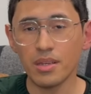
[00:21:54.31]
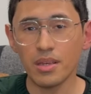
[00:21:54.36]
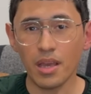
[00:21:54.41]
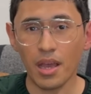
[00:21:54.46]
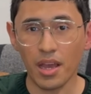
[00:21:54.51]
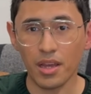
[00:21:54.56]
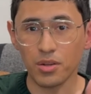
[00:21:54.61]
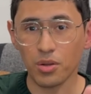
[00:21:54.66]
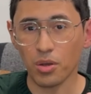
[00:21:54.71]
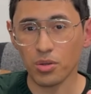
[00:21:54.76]

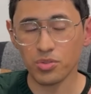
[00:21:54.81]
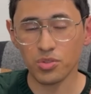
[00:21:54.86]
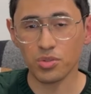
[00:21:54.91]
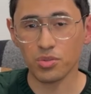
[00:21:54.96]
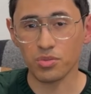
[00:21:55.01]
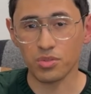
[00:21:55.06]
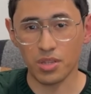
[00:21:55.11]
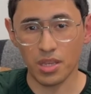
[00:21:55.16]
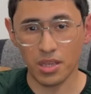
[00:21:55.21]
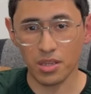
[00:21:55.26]
and also
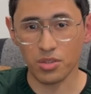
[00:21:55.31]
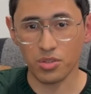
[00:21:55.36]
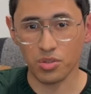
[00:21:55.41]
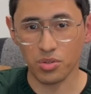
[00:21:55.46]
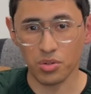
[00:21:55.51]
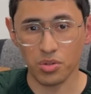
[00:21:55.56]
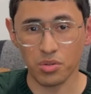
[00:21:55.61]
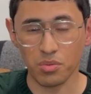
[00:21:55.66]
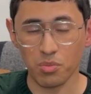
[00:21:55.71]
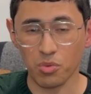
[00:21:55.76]
take
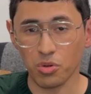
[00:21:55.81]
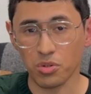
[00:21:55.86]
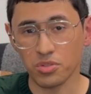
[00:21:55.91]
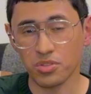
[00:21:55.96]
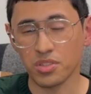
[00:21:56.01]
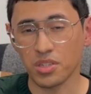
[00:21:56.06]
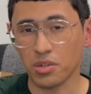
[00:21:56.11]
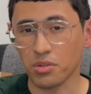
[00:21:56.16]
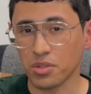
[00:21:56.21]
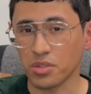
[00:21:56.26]
your more
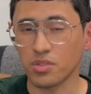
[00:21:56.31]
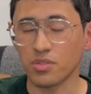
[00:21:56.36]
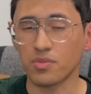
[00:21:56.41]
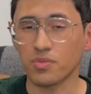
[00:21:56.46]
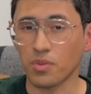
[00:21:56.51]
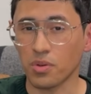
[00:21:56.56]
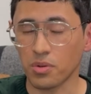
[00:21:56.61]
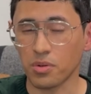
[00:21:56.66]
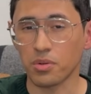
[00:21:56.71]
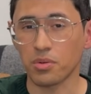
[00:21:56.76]
serious
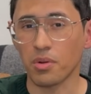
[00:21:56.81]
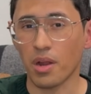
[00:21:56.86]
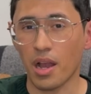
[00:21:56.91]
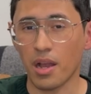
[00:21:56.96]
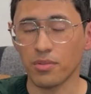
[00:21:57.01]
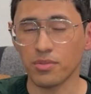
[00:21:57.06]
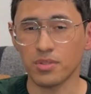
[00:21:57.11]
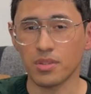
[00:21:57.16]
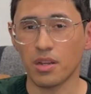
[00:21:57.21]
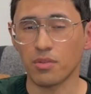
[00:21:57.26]

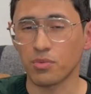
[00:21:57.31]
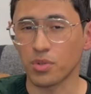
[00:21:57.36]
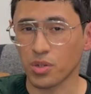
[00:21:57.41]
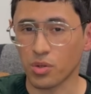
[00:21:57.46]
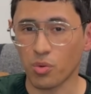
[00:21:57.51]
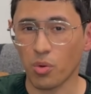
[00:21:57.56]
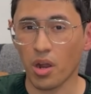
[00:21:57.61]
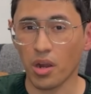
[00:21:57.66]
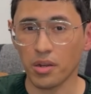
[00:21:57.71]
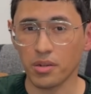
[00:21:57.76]
photographs that
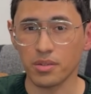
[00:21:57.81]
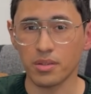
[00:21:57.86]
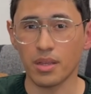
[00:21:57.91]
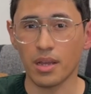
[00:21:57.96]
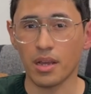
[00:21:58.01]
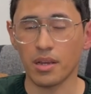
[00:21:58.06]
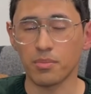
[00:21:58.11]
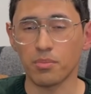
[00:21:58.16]
require that